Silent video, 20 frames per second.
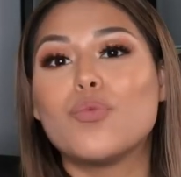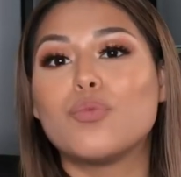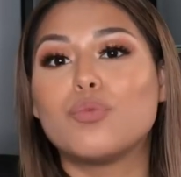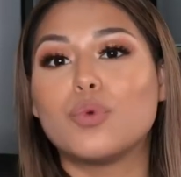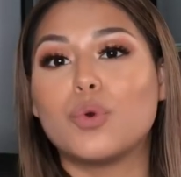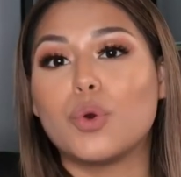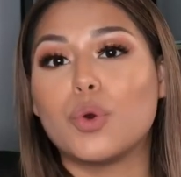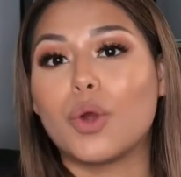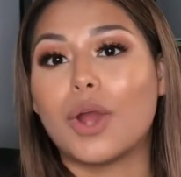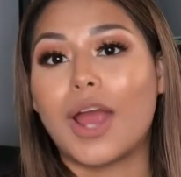
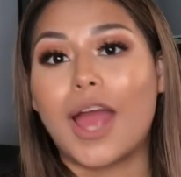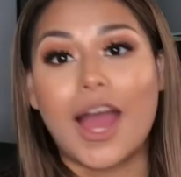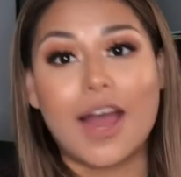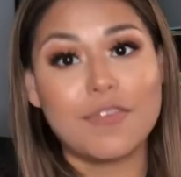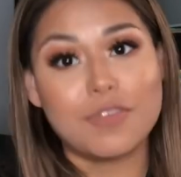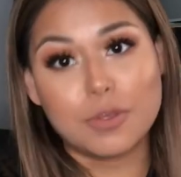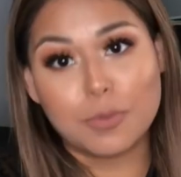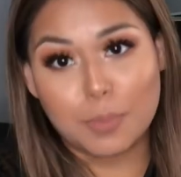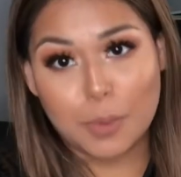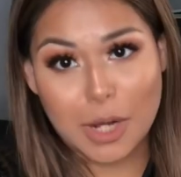for
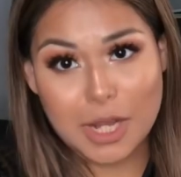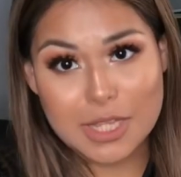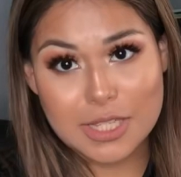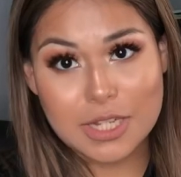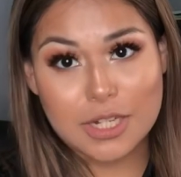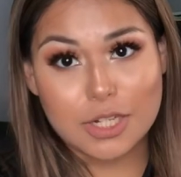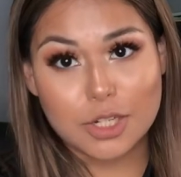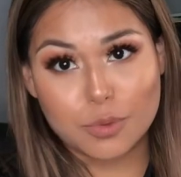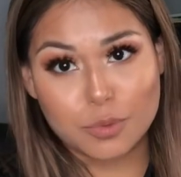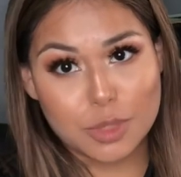half the price
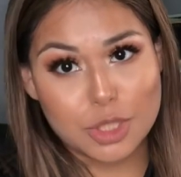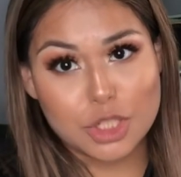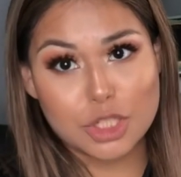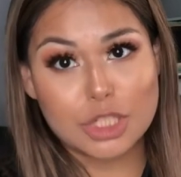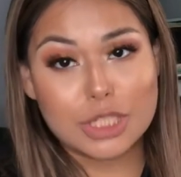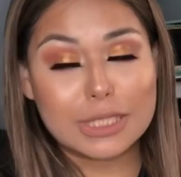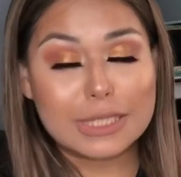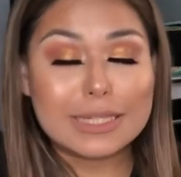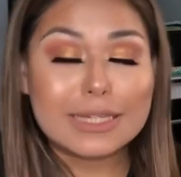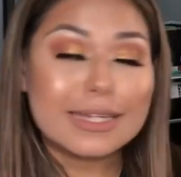that it
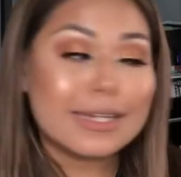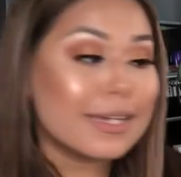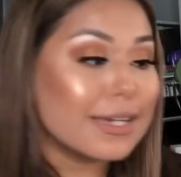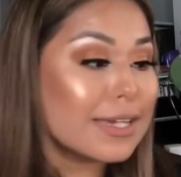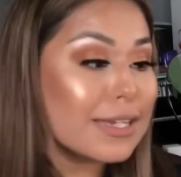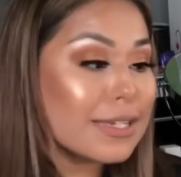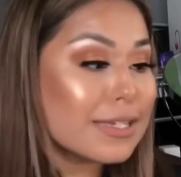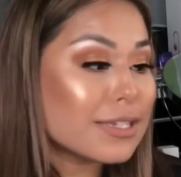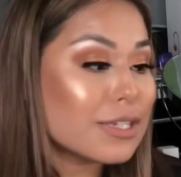originally is.